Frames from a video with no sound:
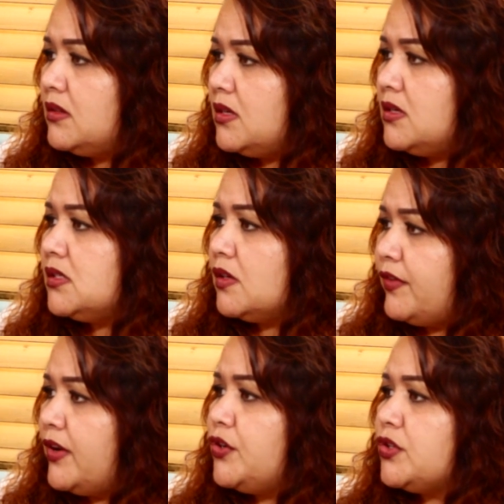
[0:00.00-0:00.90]
these
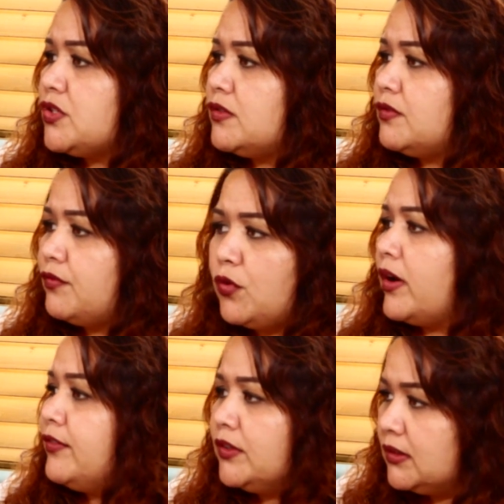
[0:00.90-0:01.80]
offenders
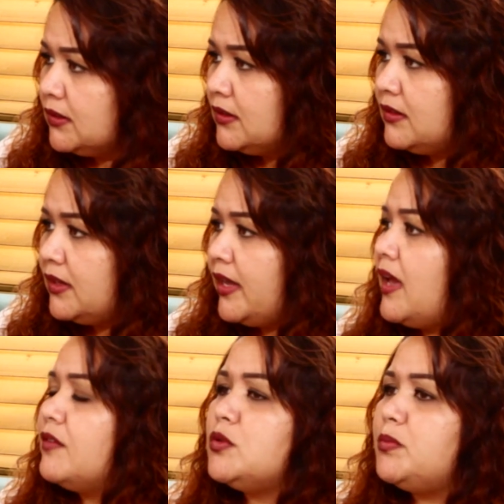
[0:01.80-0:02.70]
forever. They
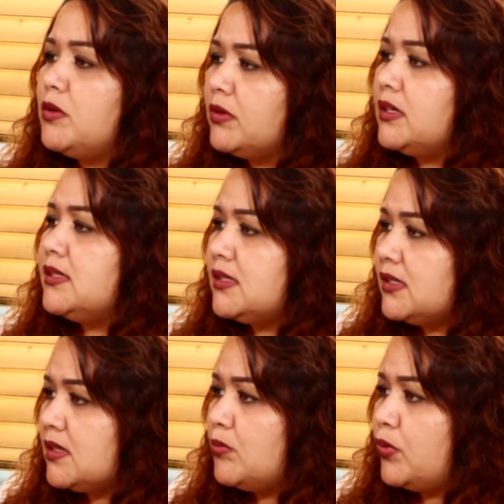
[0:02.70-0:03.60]
have to be released at
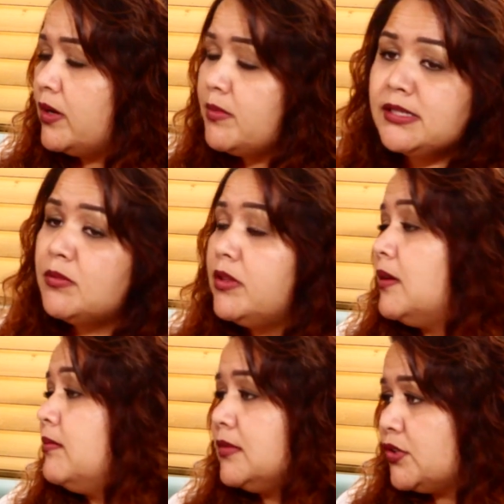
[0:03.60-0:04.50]
some point. I mean, some of
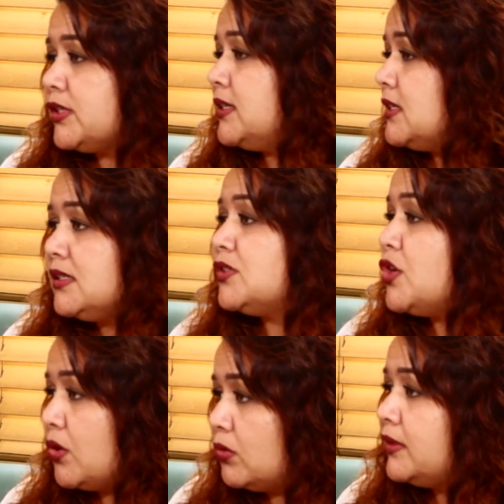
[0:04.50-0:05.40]
them their sentences
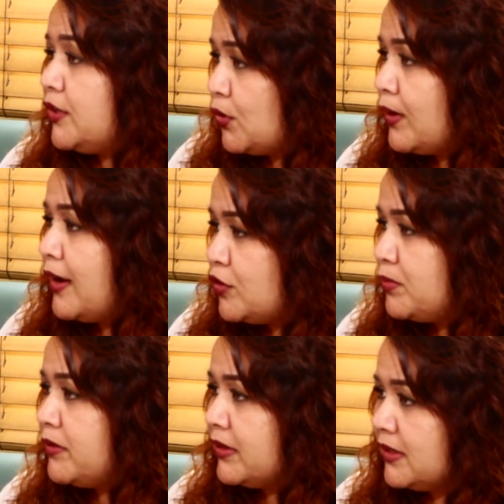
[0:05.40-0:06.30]
no, they don't have to
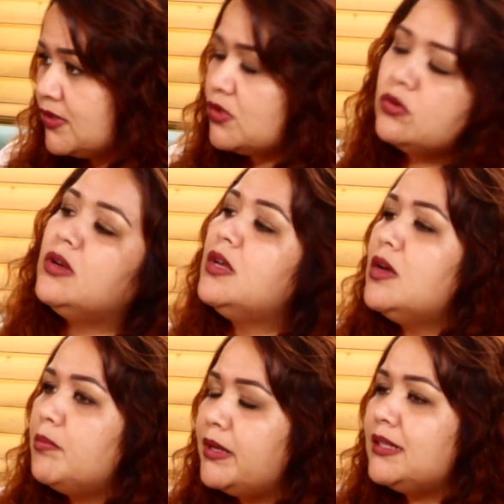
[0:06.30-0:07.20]
be released. So,
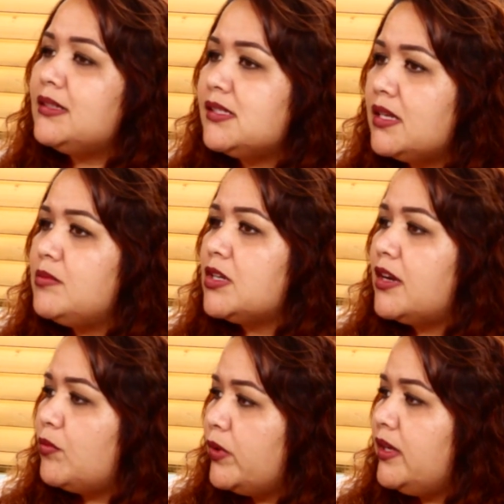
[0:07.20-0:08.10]
but at the same
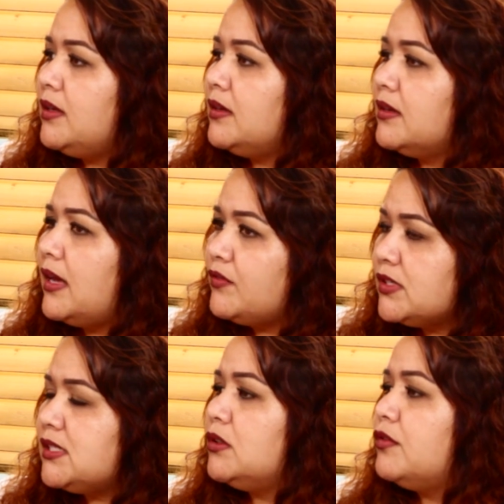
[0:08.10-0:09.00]
time, we have to
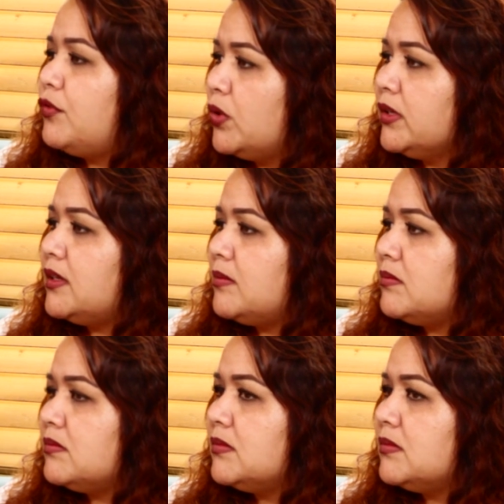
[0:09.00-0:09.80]
still afford them